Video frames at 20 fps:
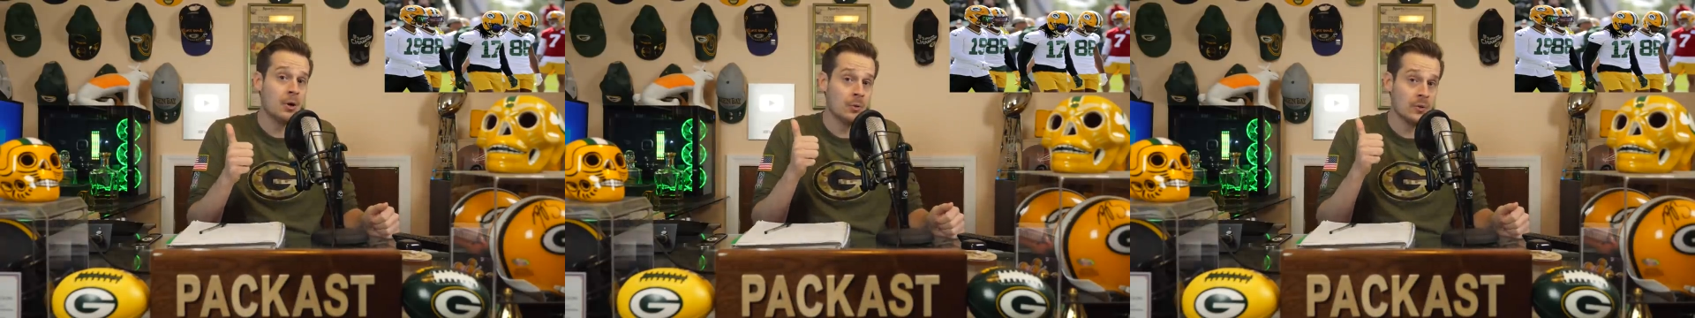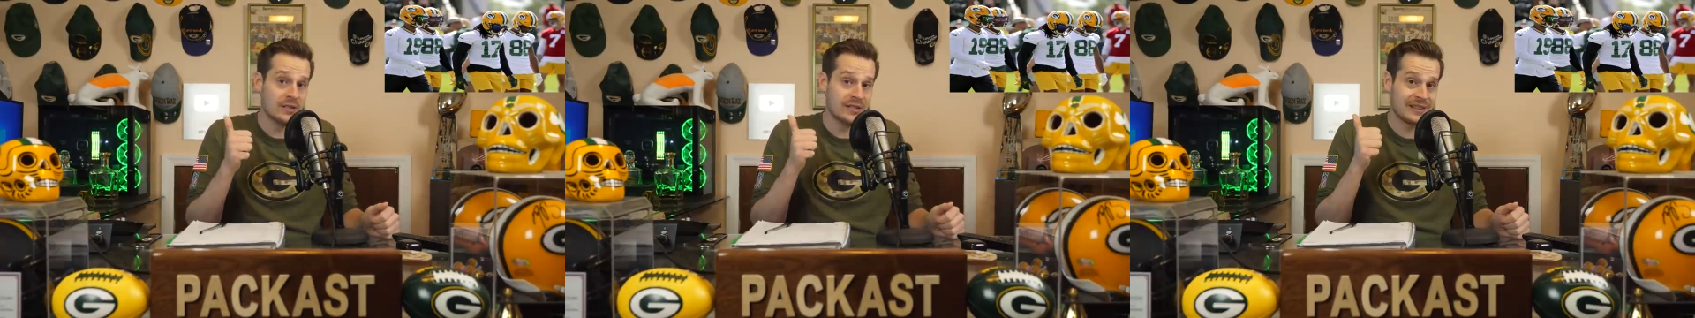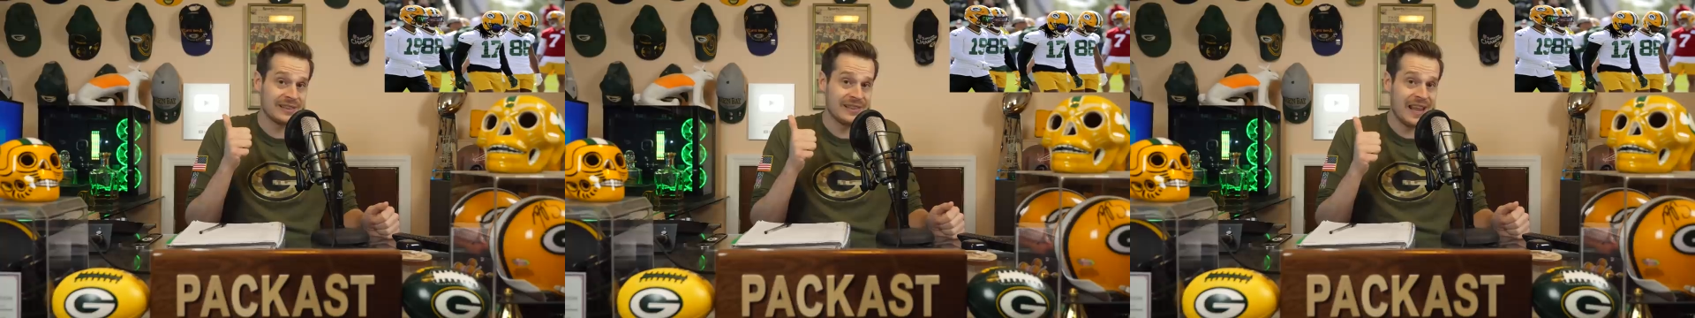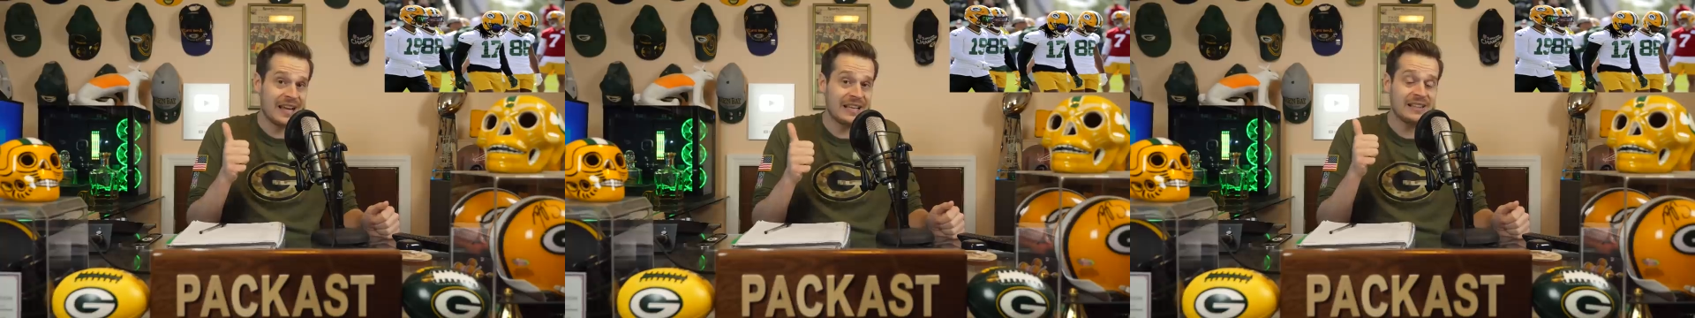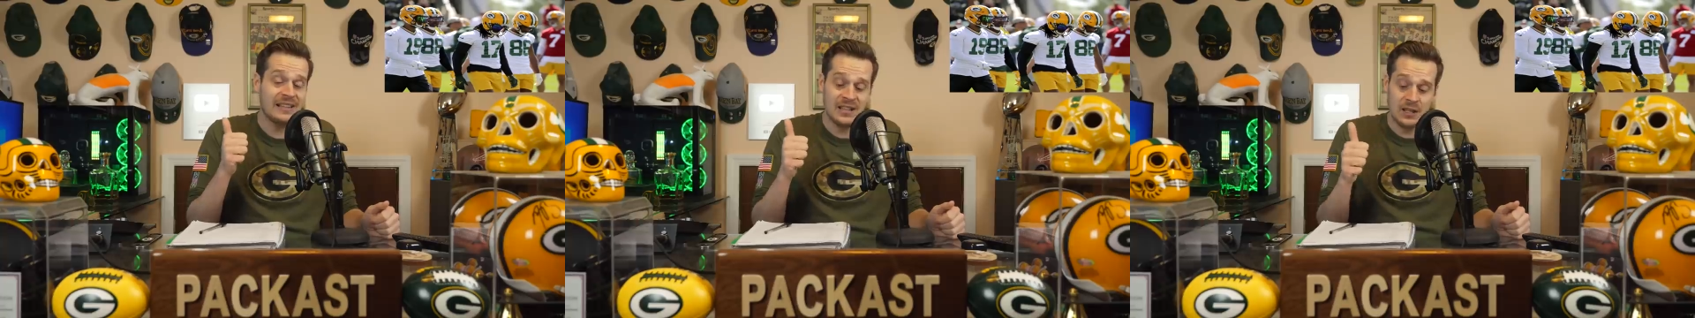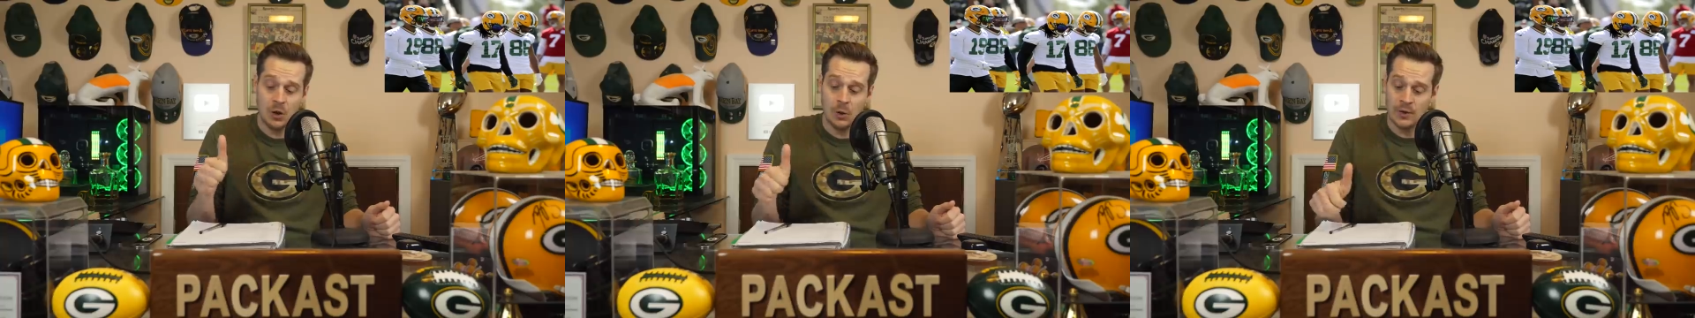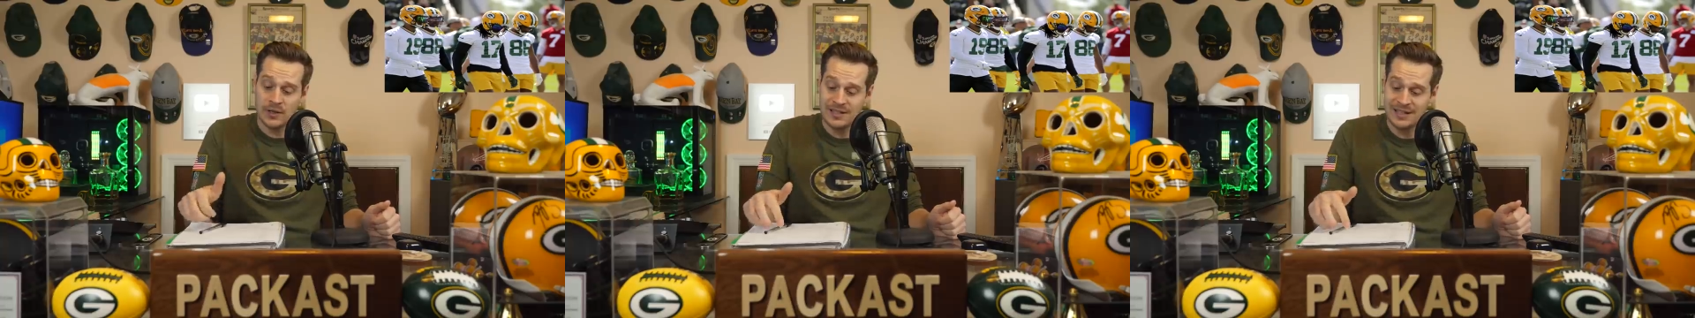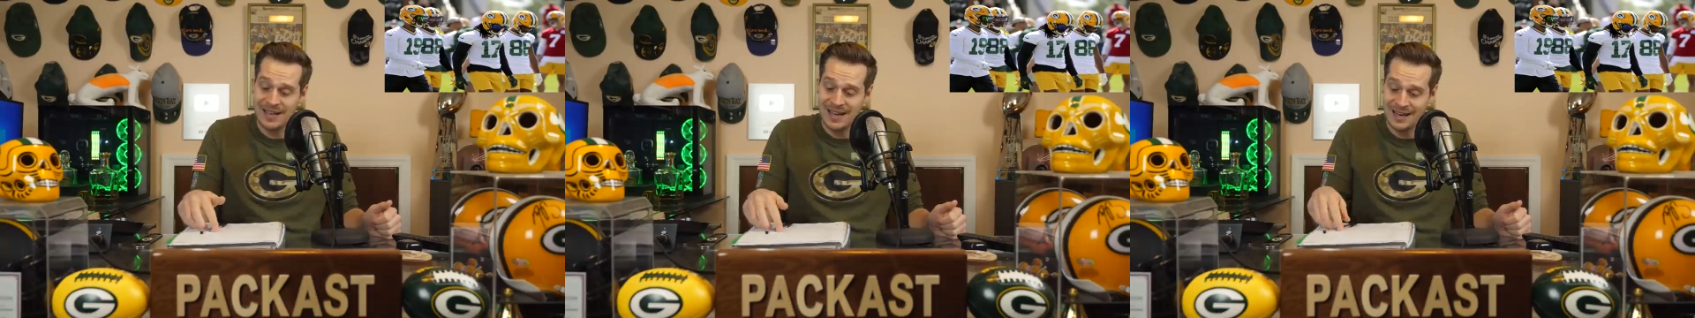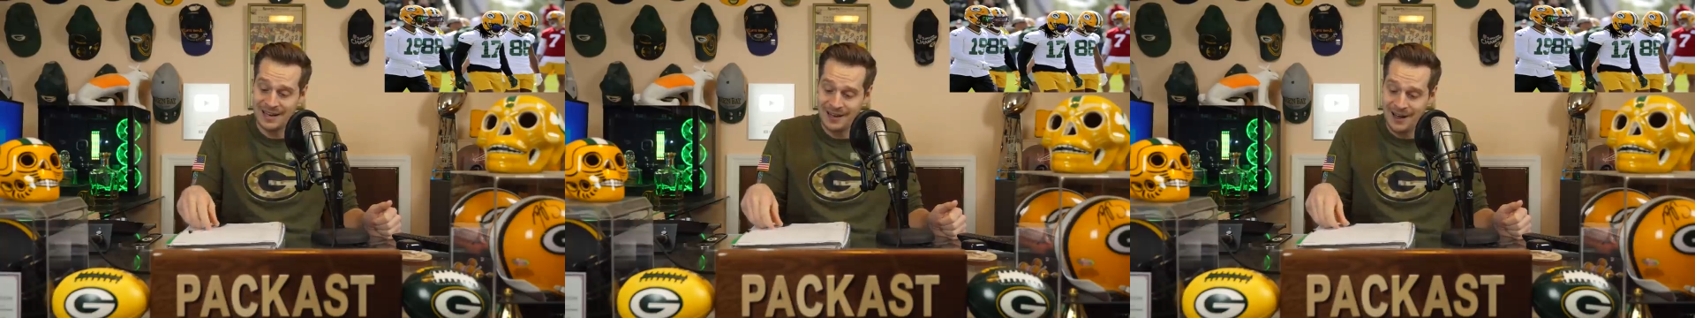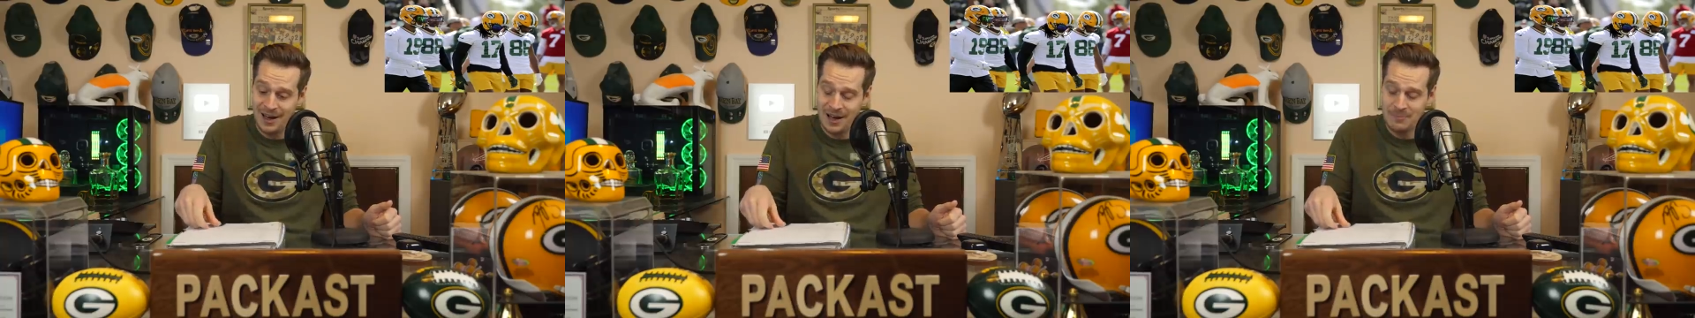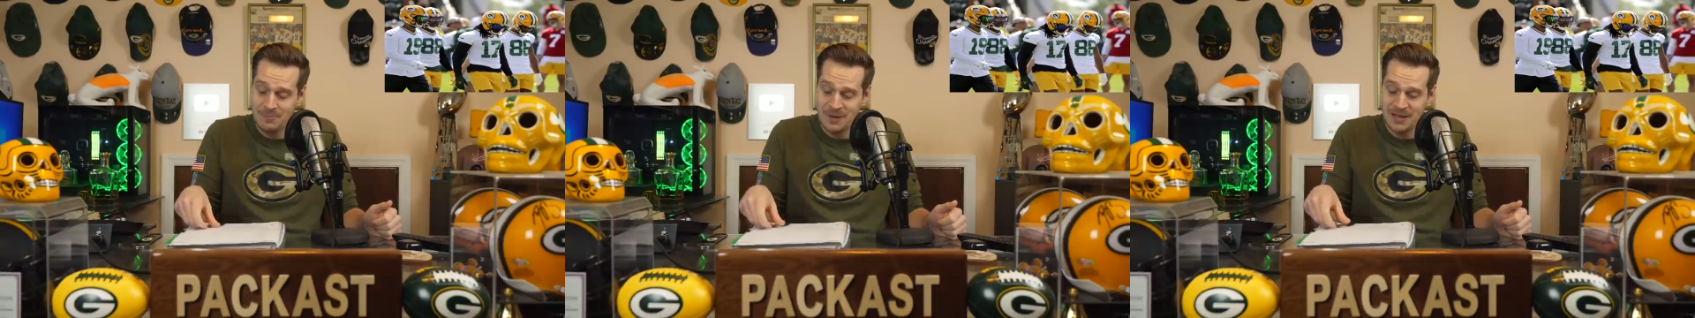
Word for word: who is likely going to get cut